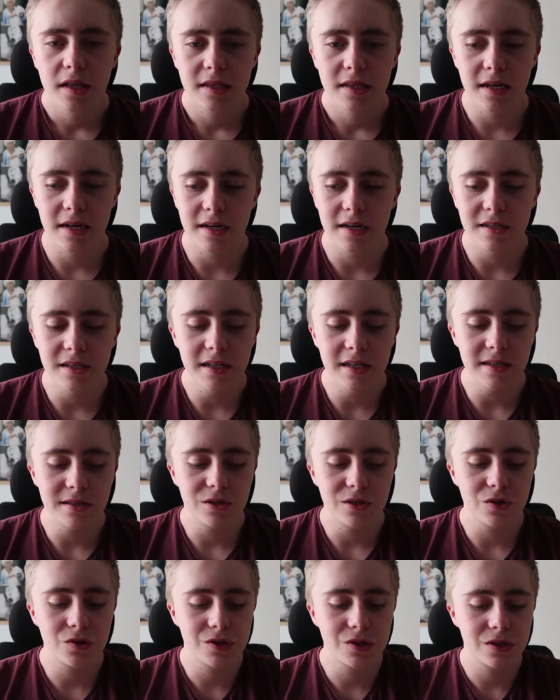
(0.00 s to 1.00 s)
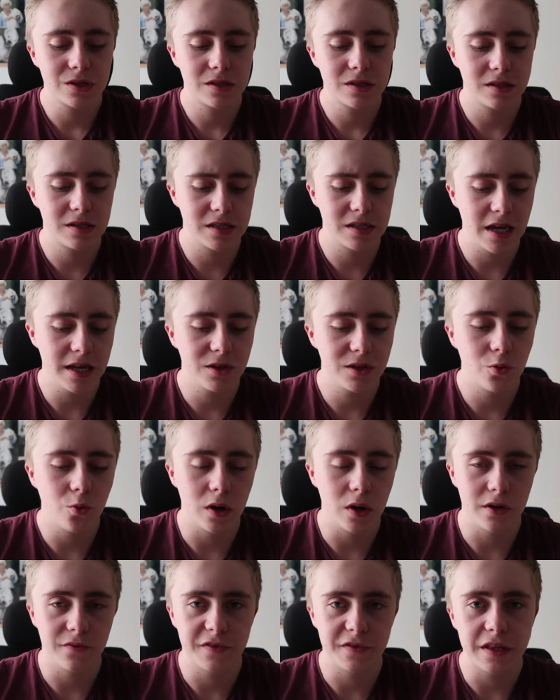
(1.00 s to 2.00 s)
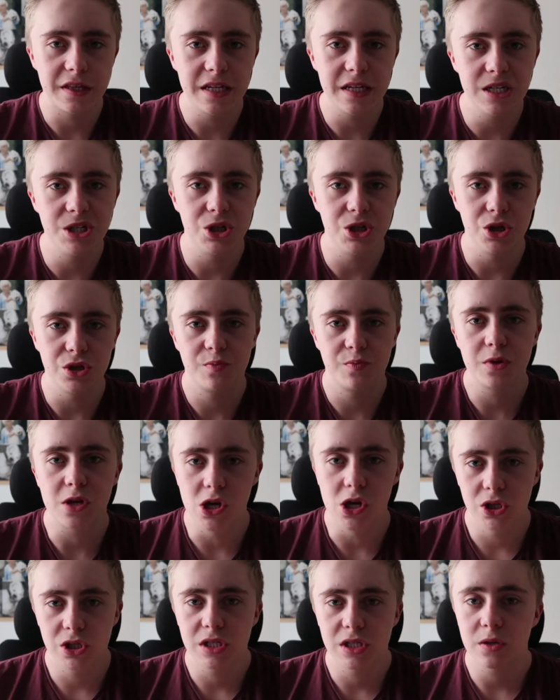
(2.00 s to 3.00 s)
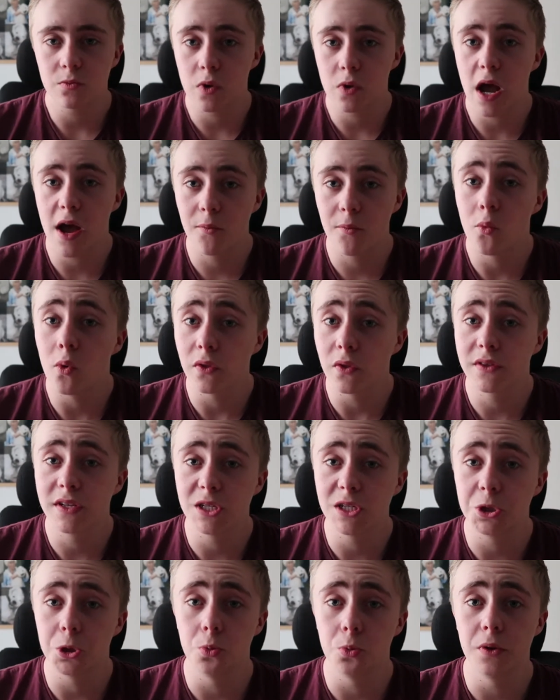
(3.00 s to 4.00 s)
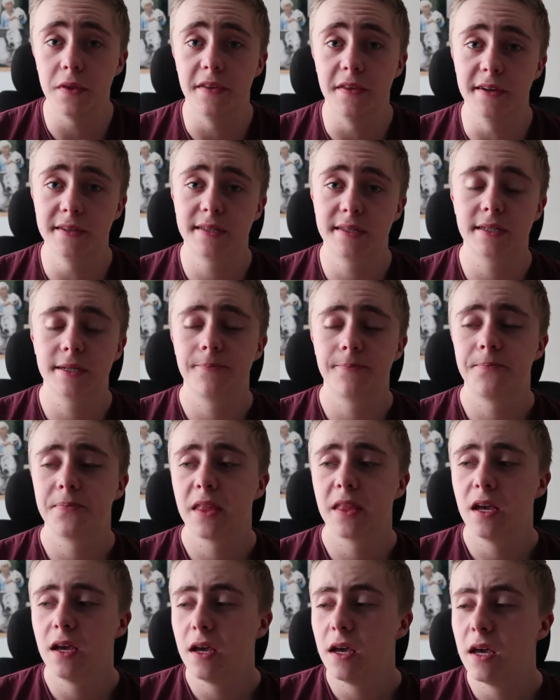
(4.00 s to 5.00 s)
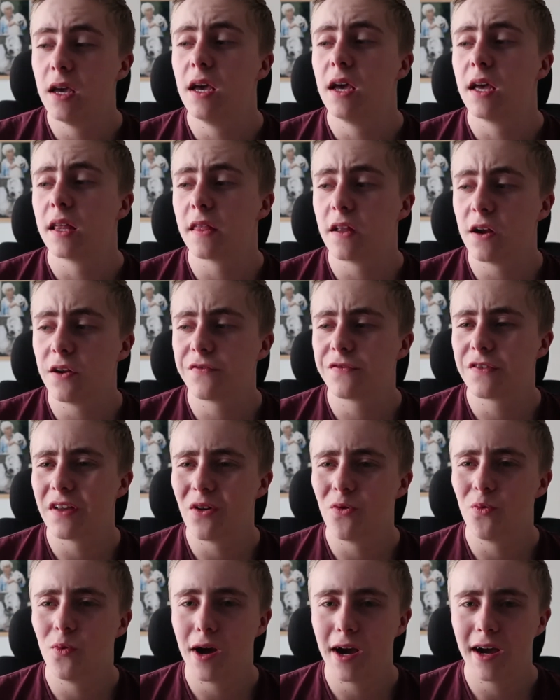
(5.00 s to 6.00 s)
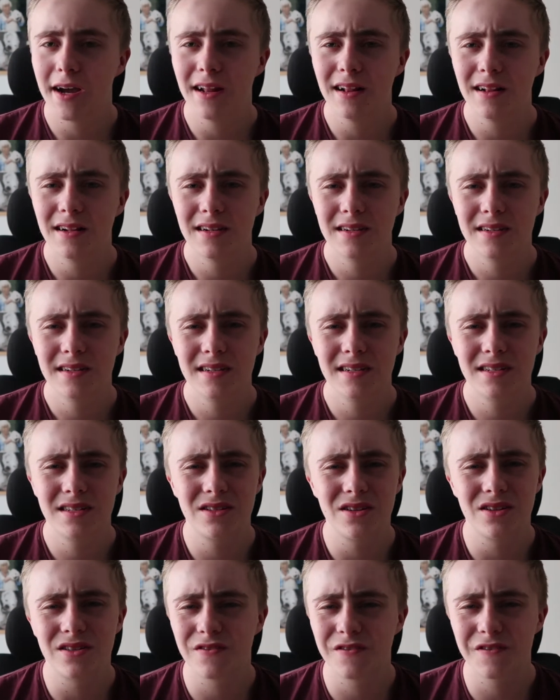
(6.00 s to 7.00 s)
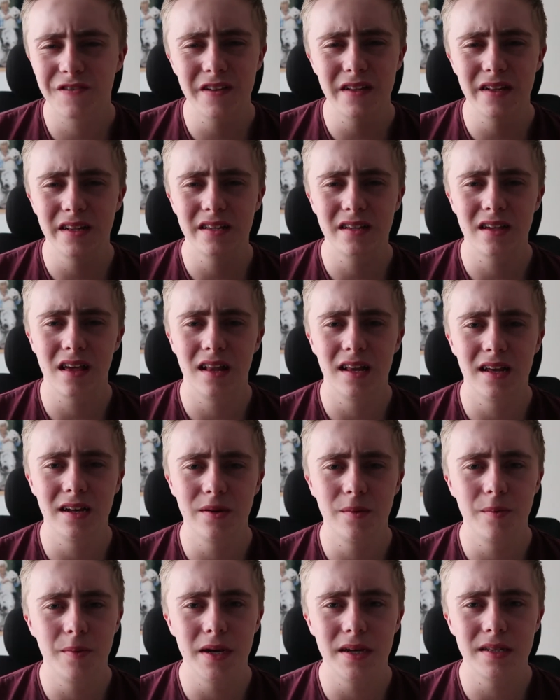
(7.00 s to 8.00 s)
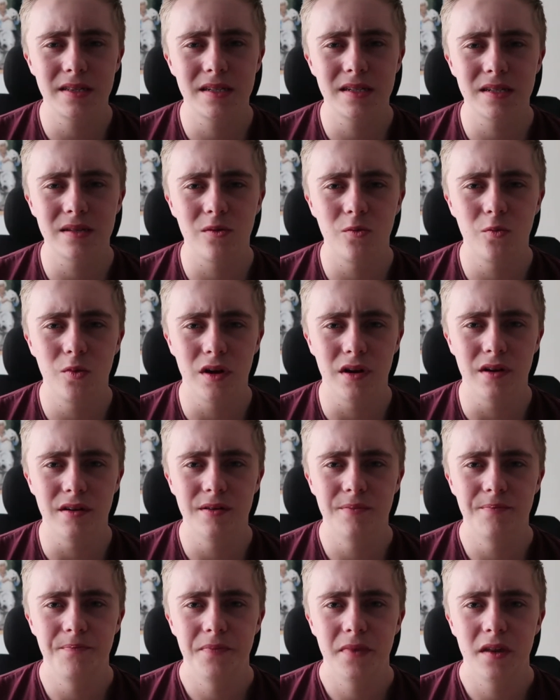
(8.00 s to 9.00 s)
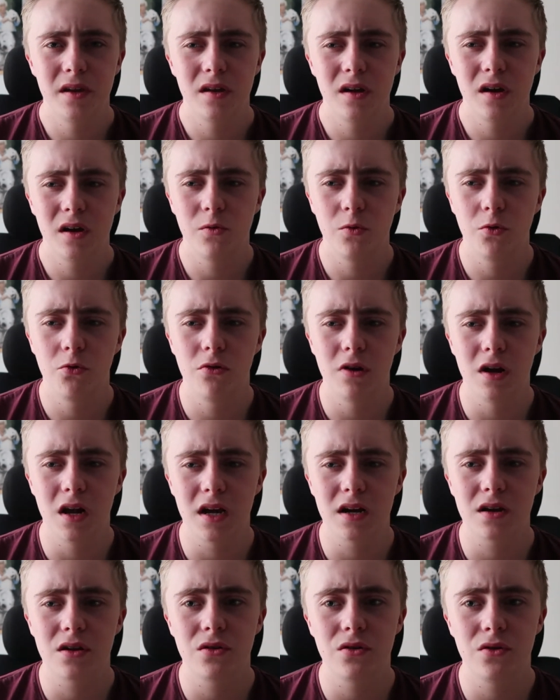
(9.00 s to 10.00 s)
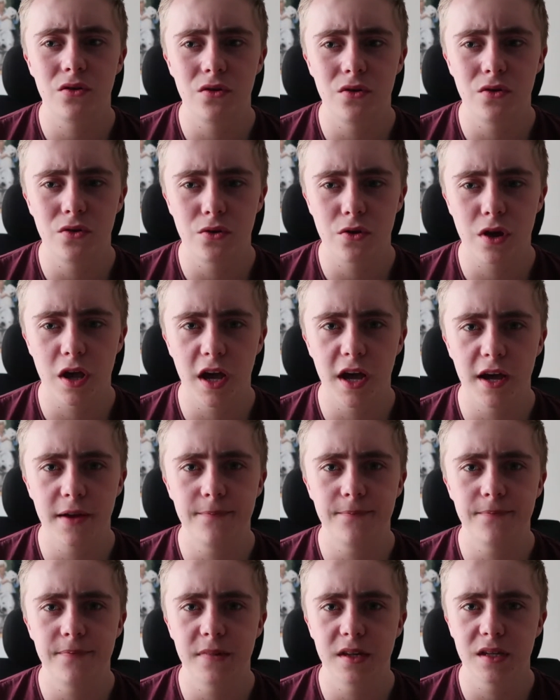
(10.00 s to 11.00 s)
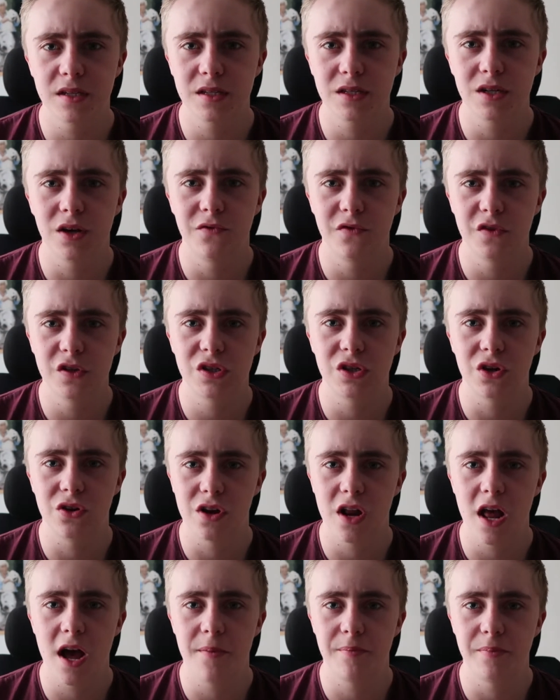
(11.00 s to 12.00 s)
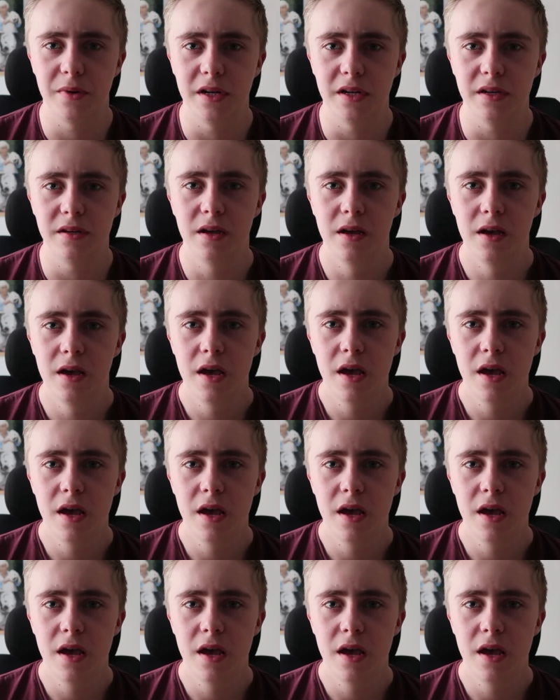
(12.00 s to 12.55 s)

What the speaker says: then I need to say to one of the teachers, because we have one teacher with us. Then after a while, he started feeling a little bit weird, and we were like, okay, something started happening.